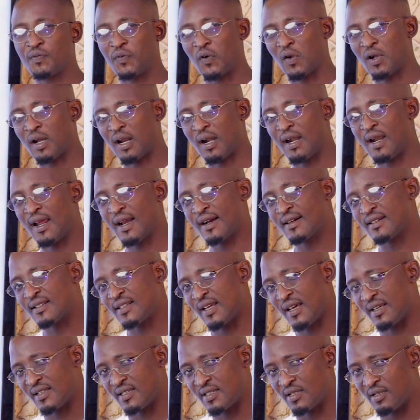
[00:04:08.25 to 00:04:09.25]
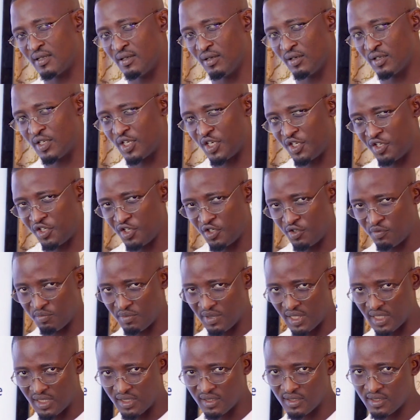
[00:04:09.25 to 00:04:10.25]
for characters, not
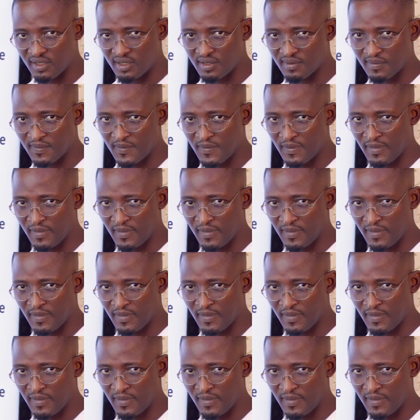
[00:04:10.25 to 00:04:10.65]
humans.